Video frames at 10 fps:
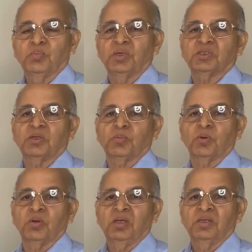First of
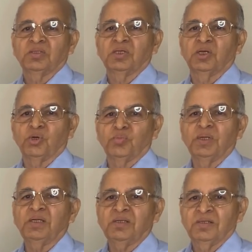all, the
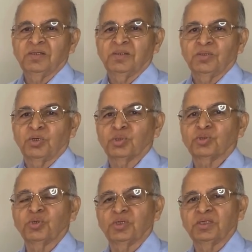government
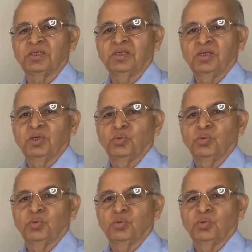authority